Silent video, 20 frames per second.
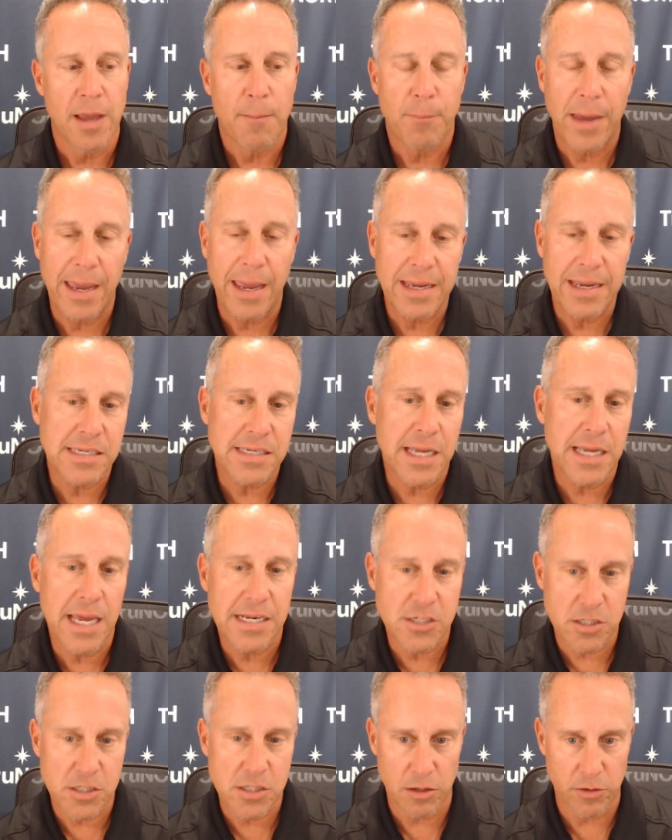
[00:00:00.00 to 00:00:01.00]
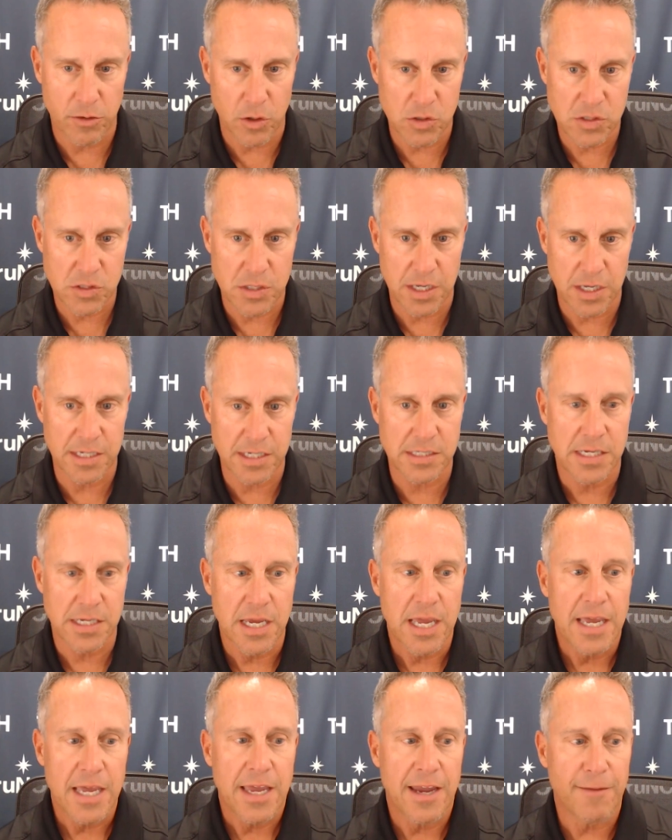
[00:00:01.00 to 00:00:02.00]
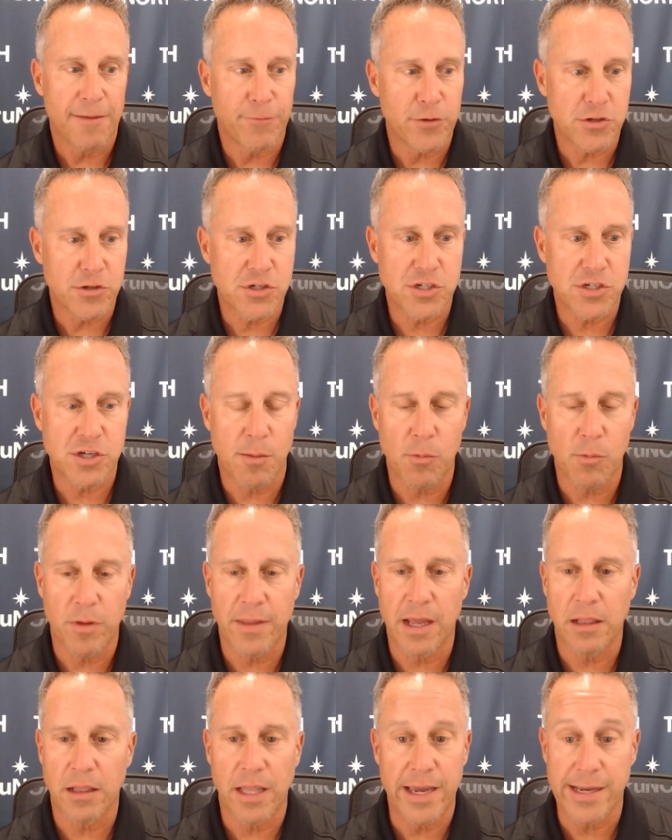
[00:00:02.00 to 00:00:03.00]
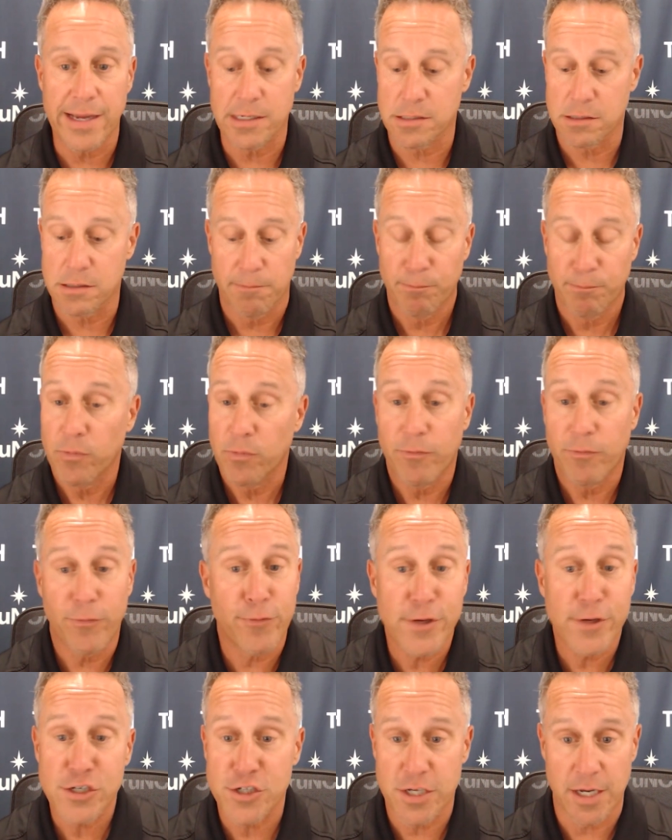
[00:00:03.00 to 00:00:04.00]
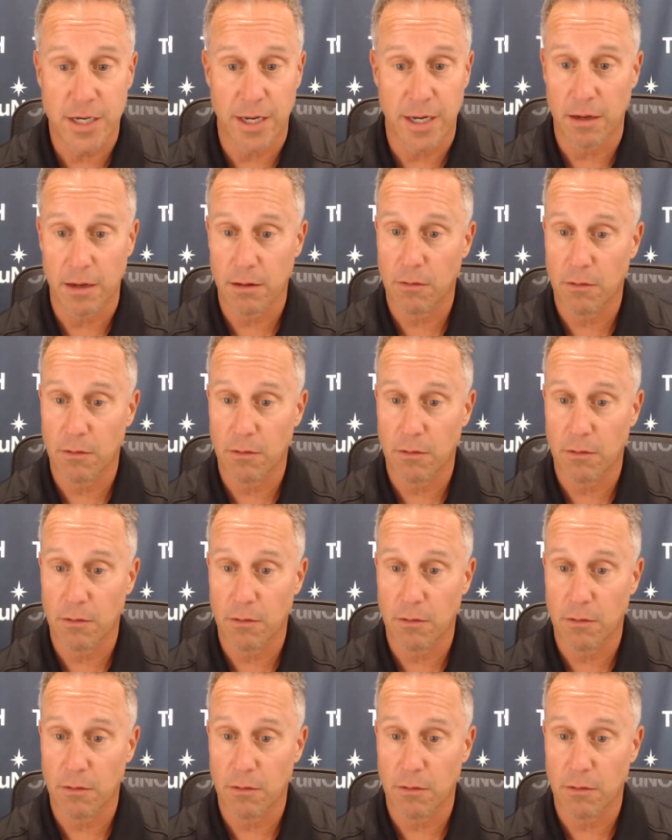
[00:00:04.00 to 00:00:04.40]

Pay attention to those things. If there's someone that likes fishing,